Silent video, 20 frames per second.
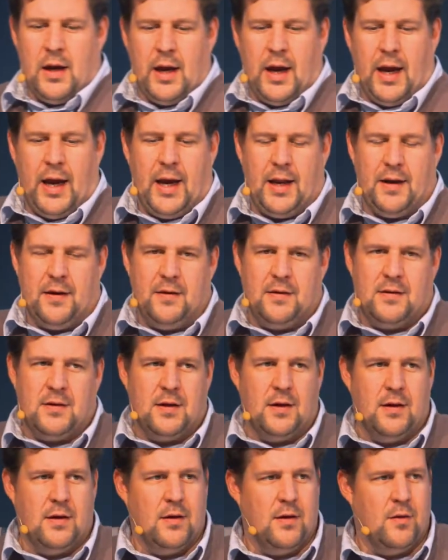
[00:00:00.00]
And
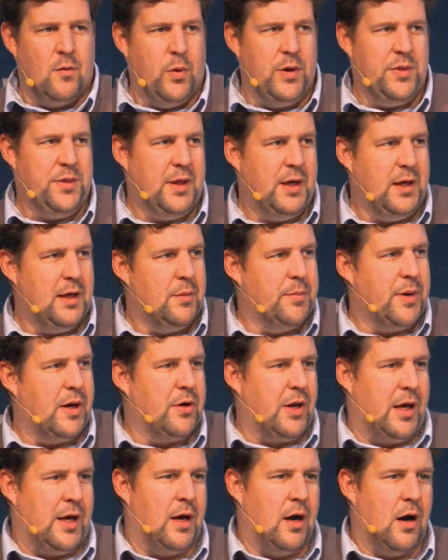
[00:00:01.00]
we think
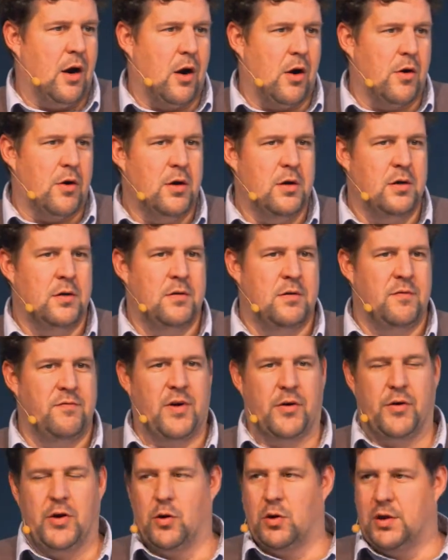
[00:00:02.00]
about AR
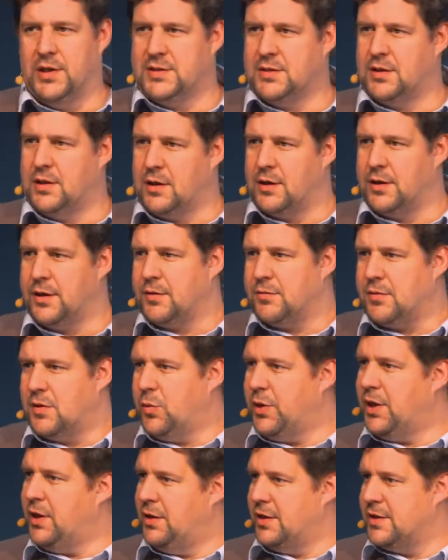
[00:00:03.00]
very holistically. The
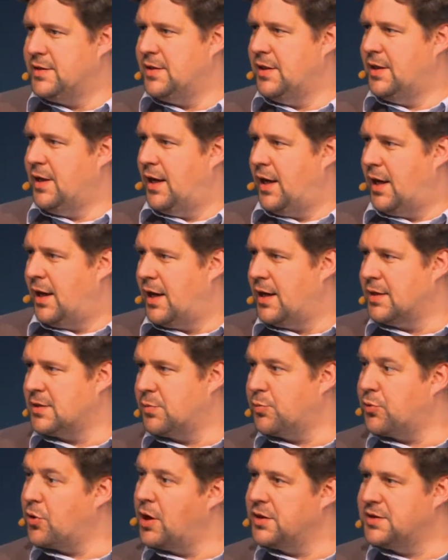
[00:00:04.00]
Wikitude SDK has
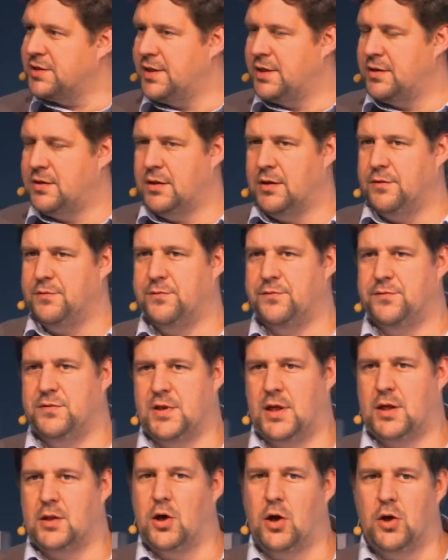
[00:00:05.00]
a broad set of
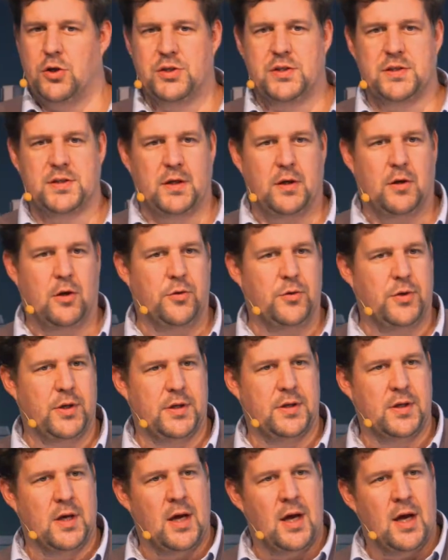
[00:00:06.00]
technologies
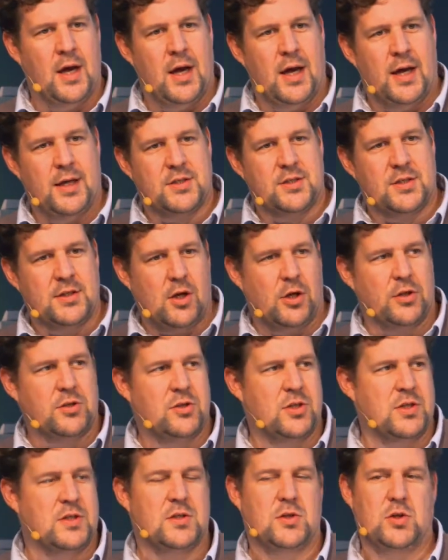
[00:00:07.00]
included. It's
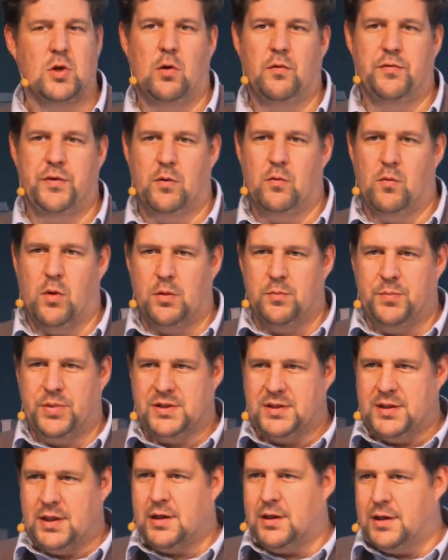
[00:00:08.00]
not just solving one
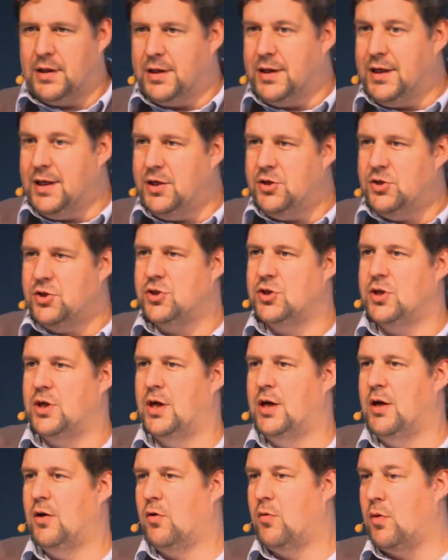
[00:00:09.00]
particular niche
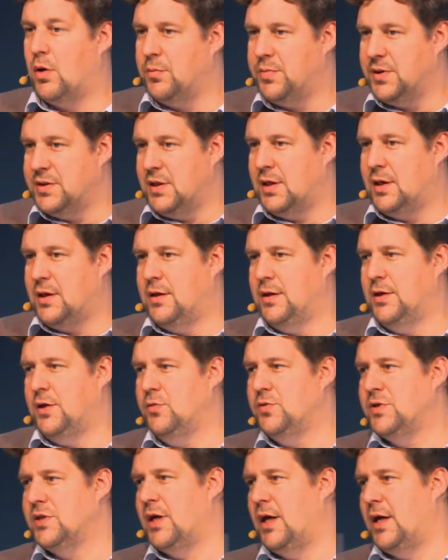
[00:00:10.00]
or one particular
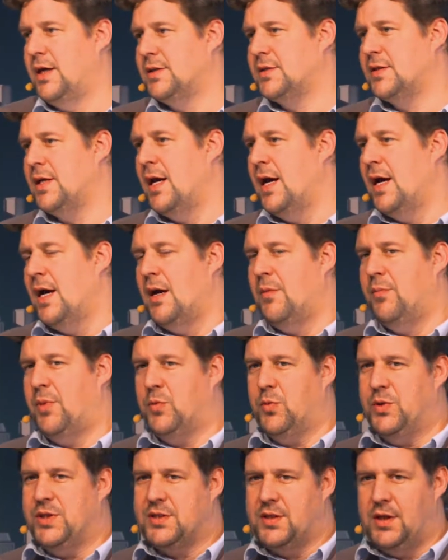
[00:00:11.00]
use case,
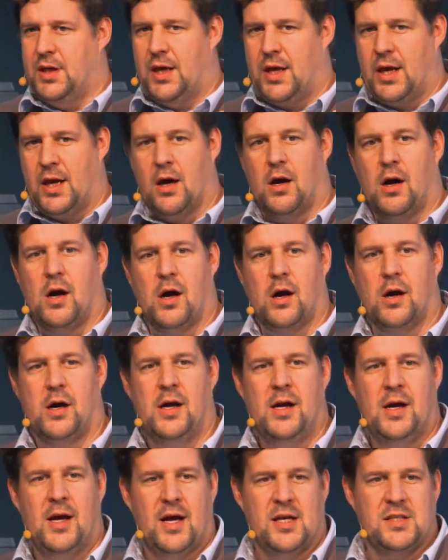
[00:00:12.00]
but we see AR
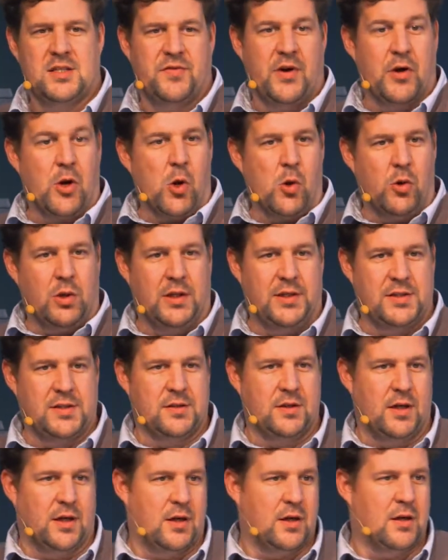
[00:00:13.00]
as a very
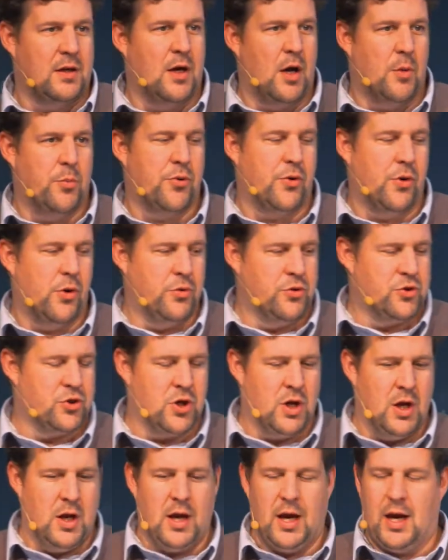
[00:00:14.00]
holistic
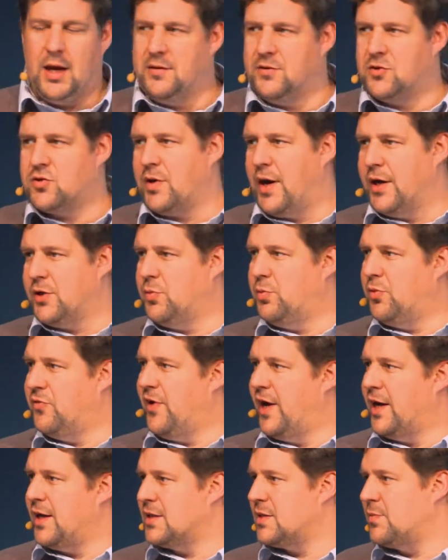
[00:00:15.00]
approach and try to
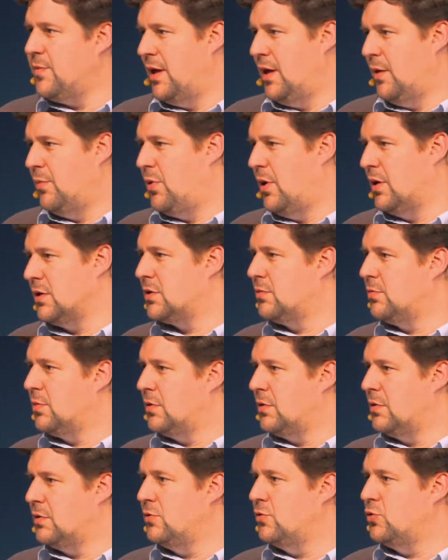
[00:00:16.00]
provide as many
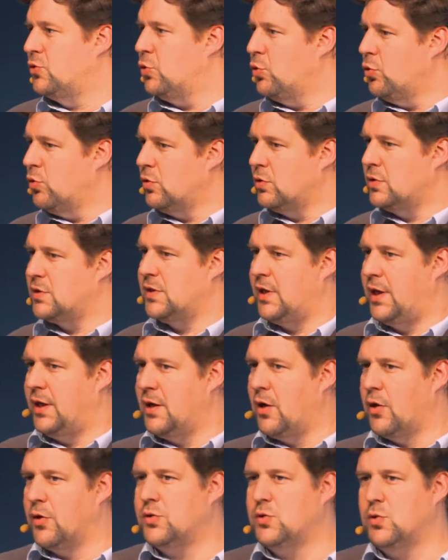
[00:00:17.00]
possible tools
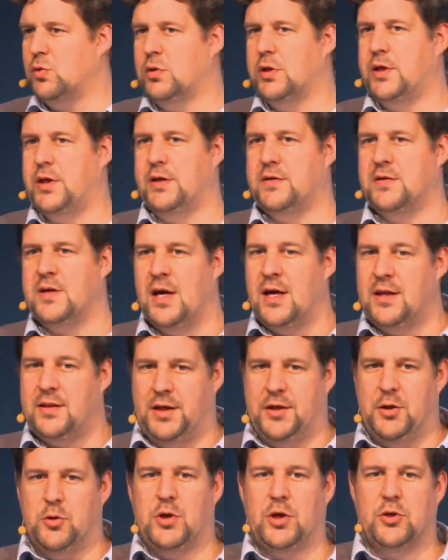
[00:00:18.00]
in our toolkit
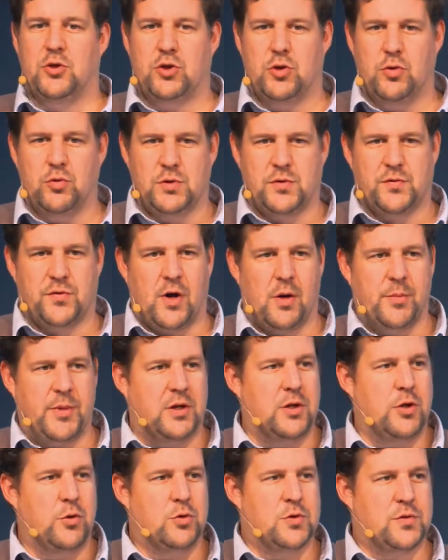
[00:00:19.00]
that you can choose from
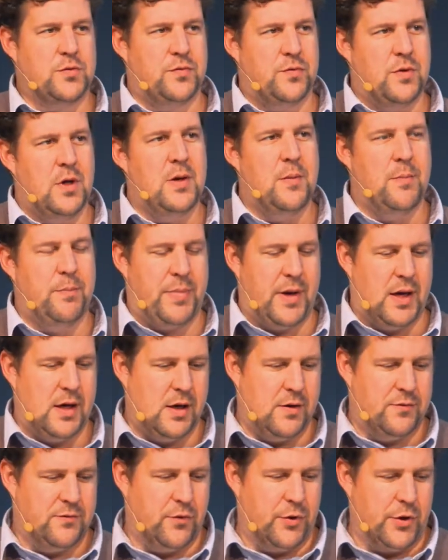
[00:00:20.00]
and use
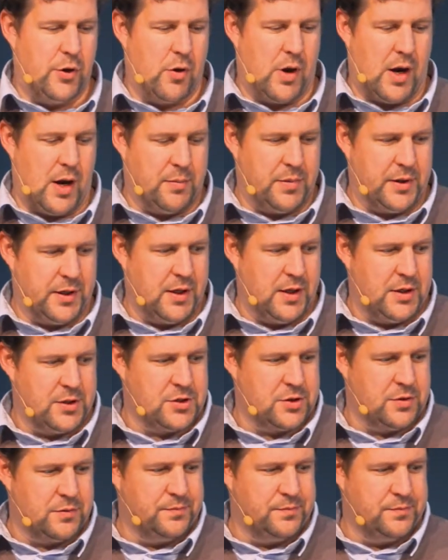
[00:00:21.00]
for your application.